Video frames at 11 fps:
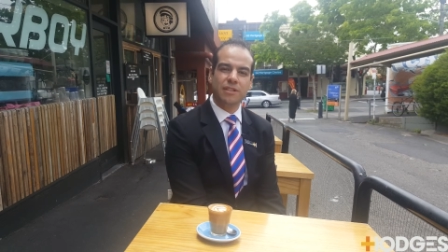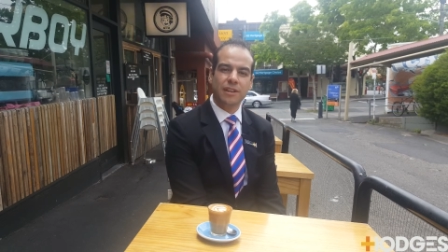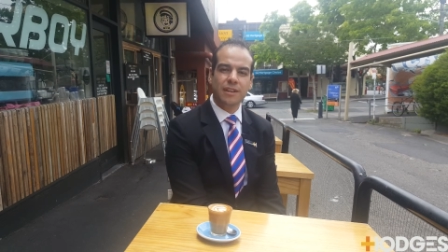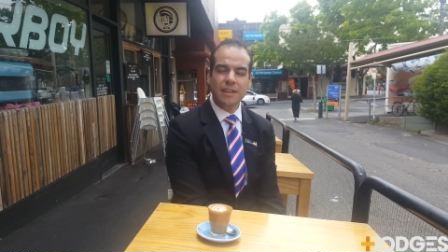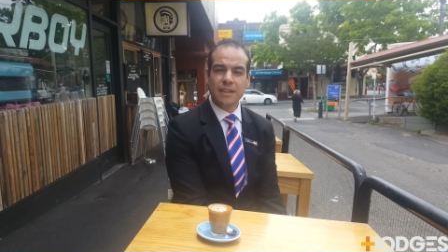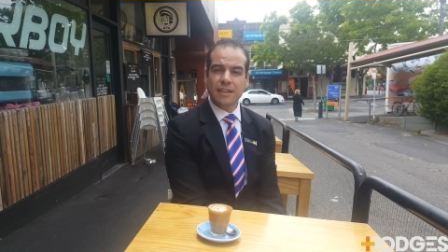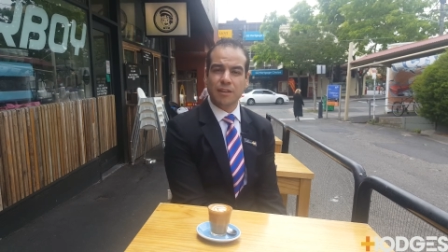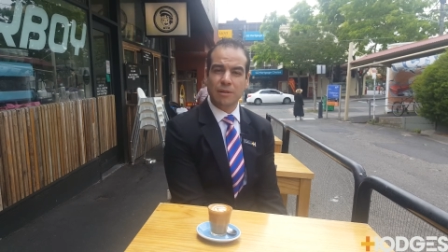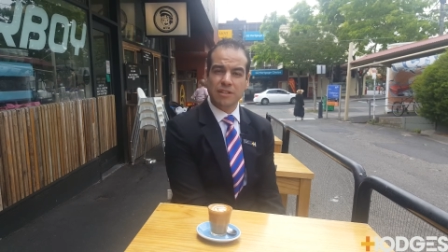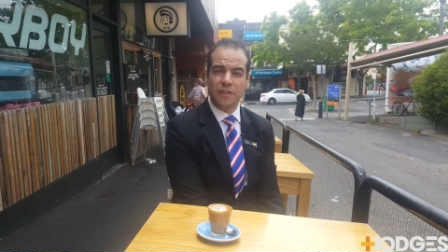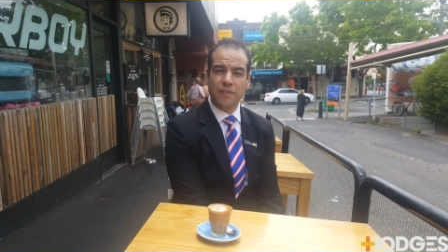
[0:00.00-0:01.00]
So give
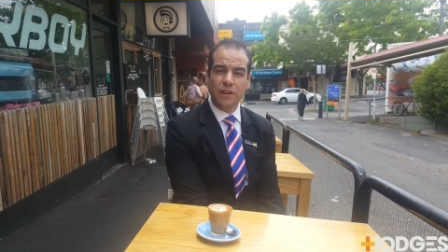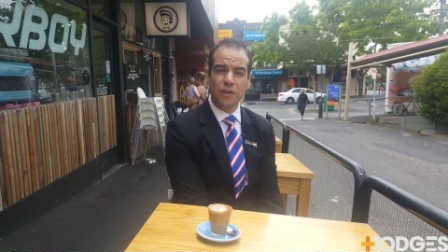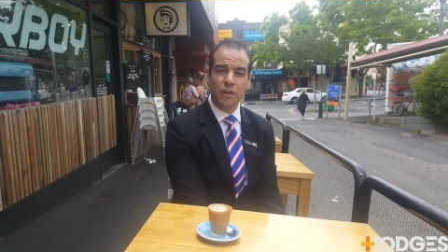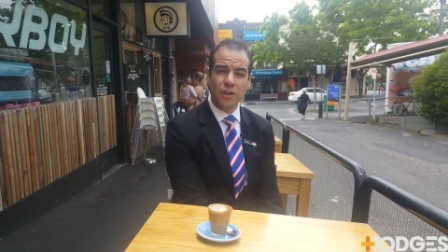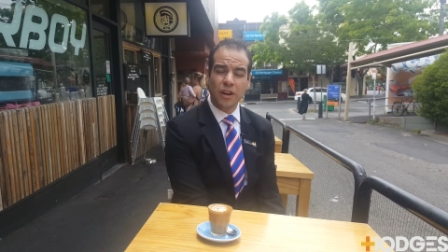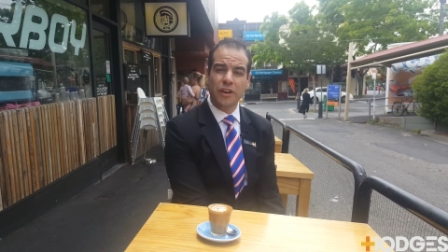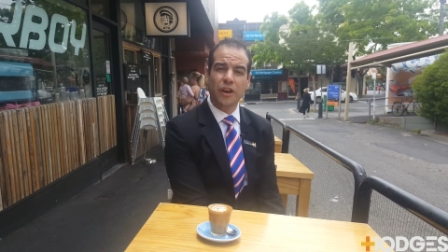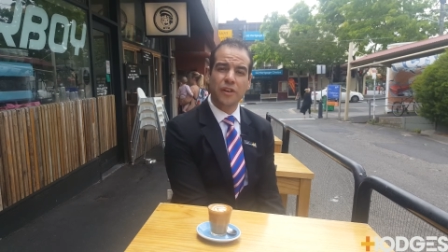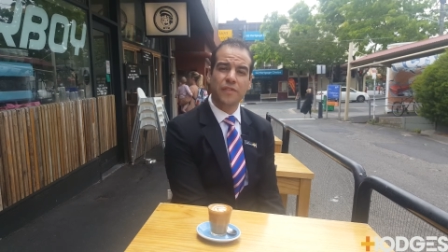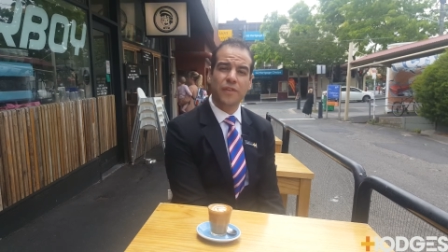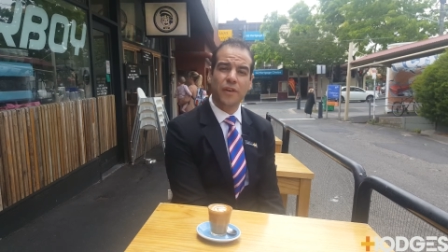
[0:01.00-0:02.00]
myself a call on
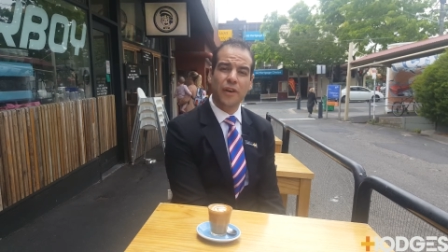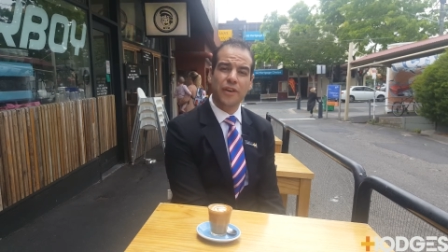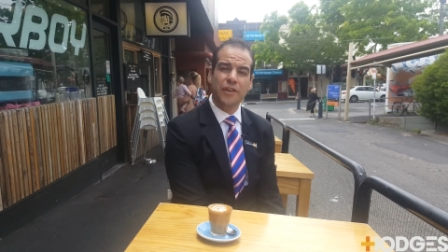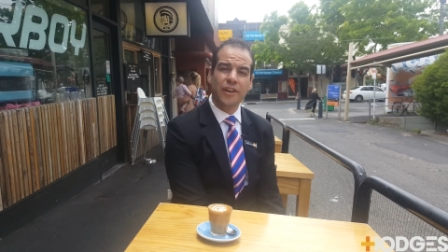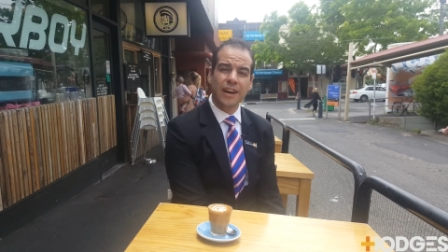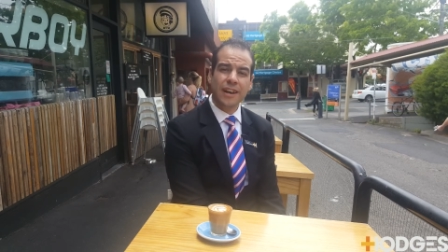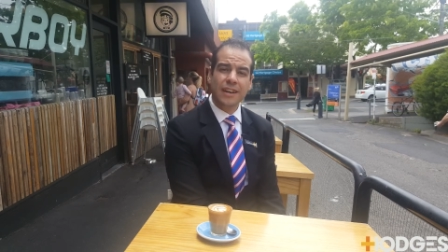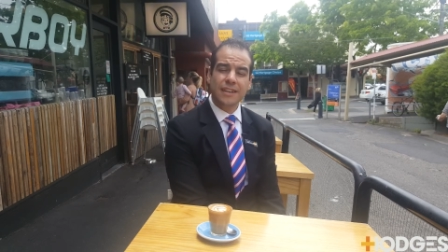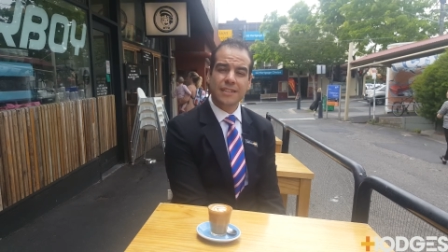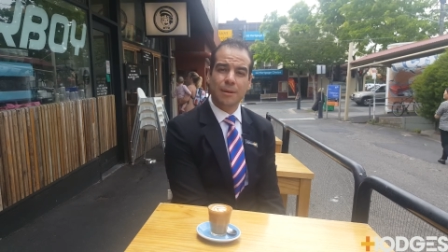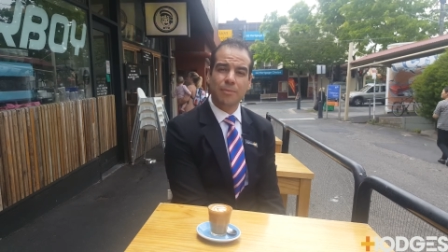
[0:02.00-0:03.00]
0409
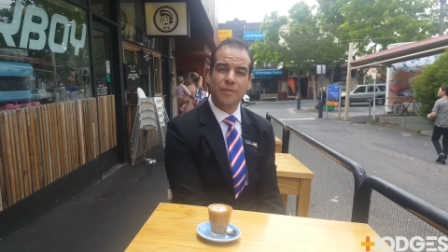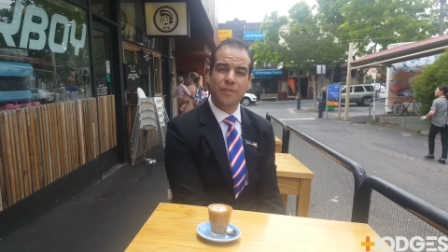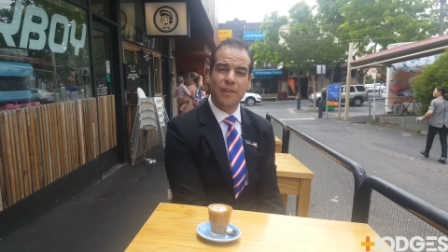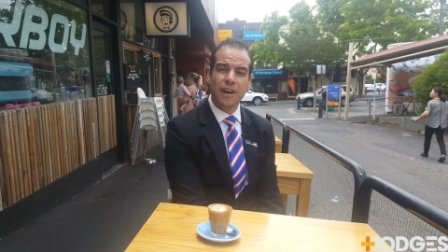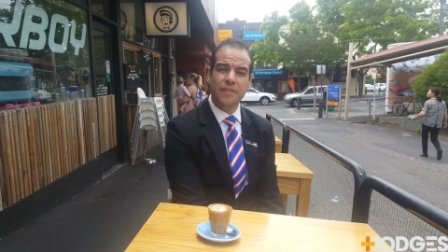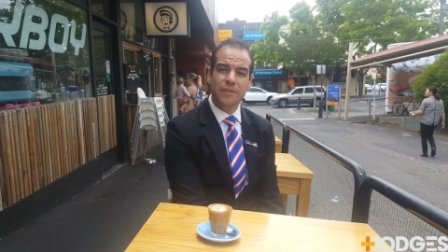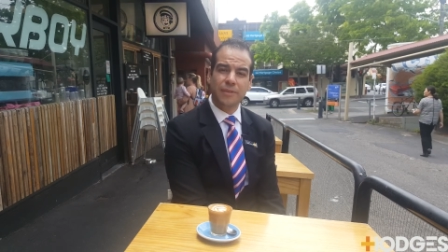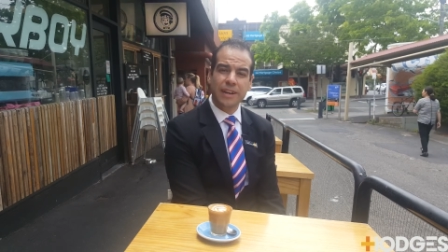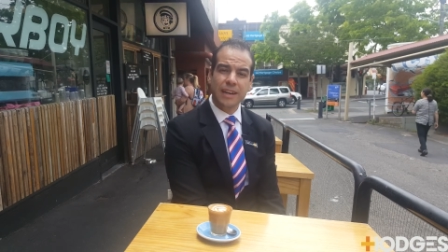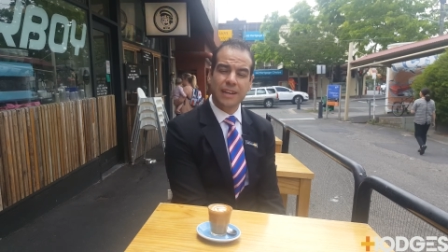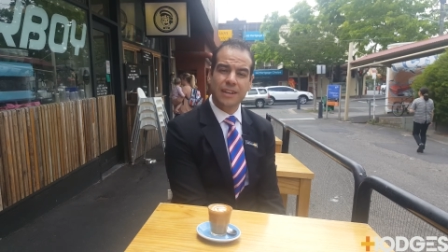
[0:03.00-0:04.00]

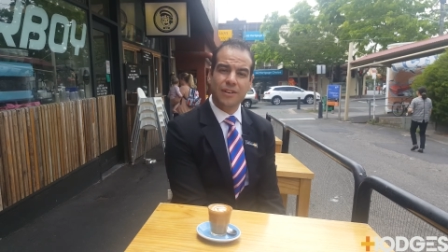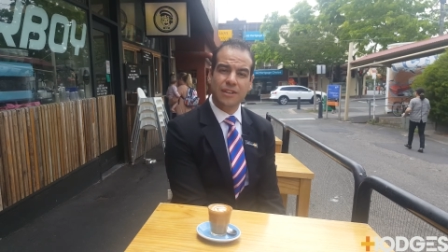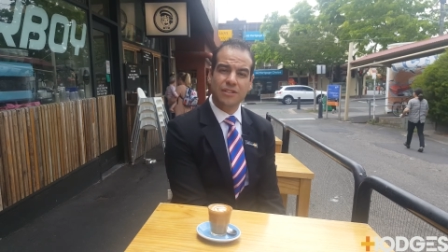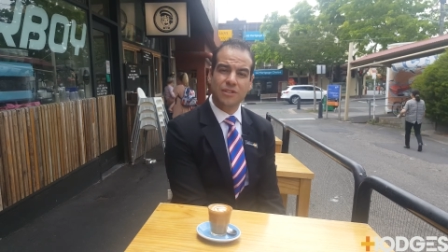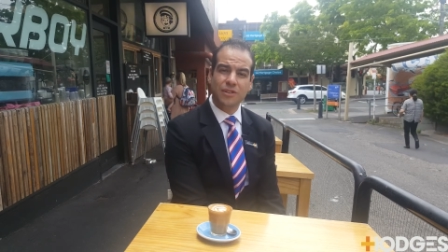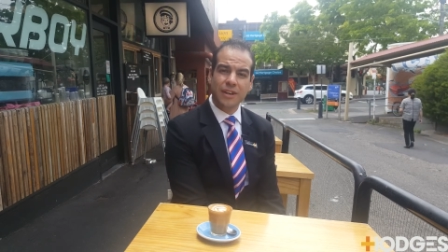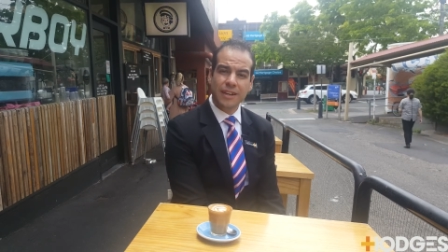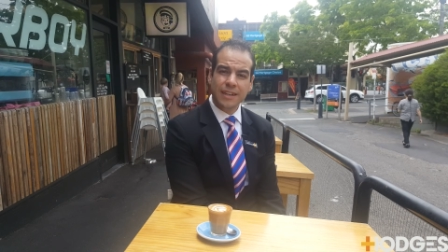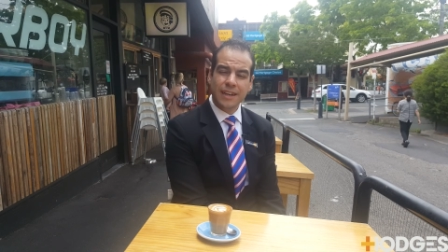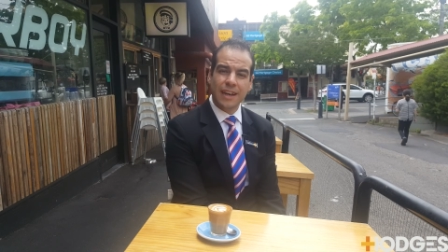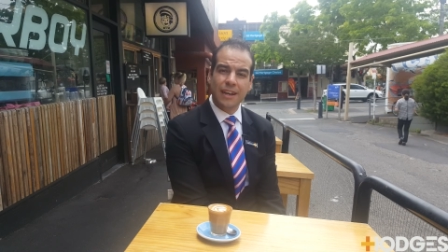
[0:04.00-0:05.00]
553 929.
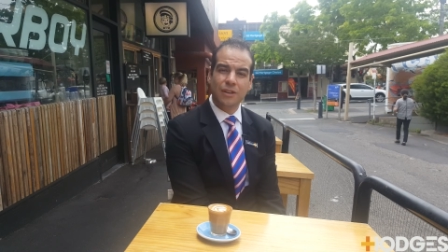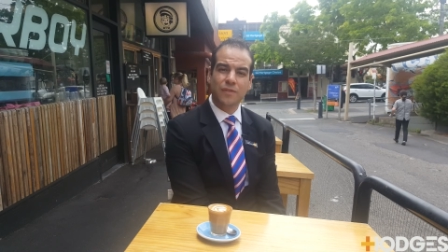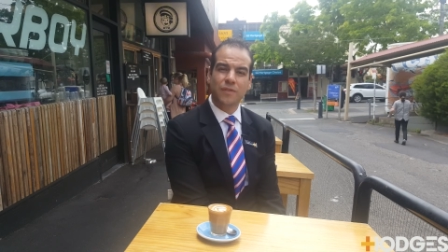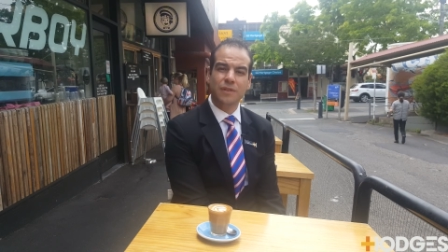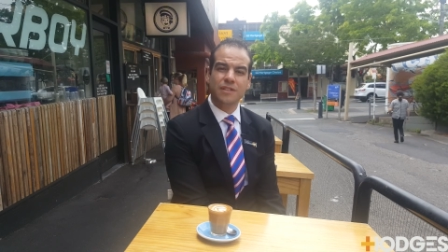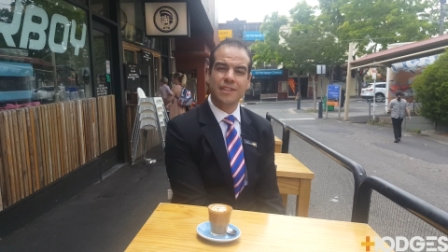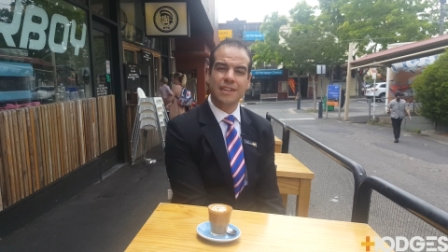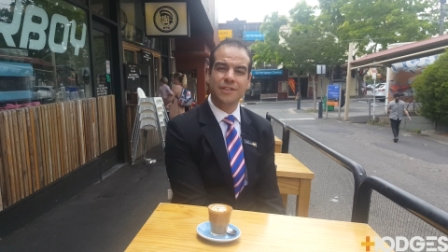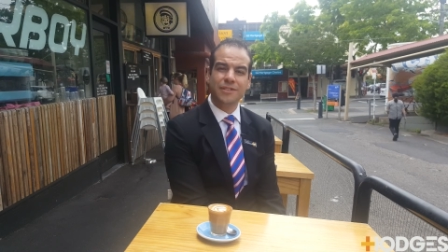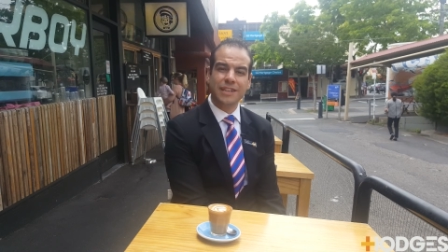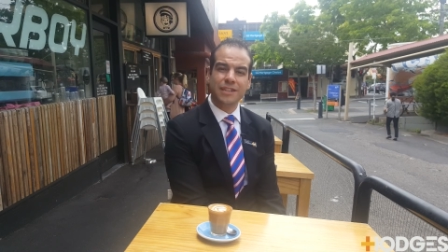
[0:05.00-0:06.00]
And I look forward to seeing
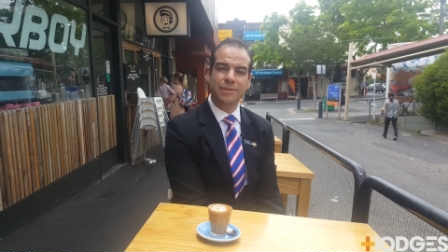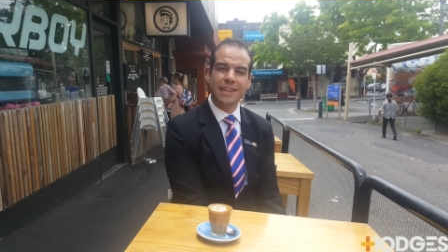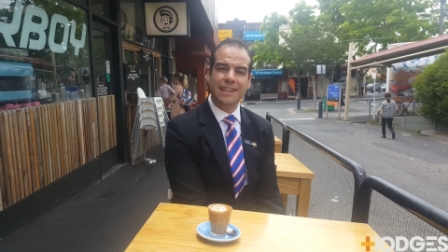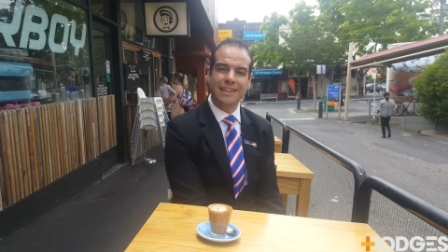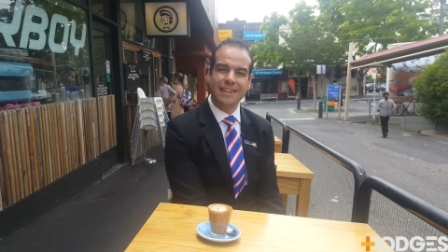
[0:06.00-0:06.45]
you all next week.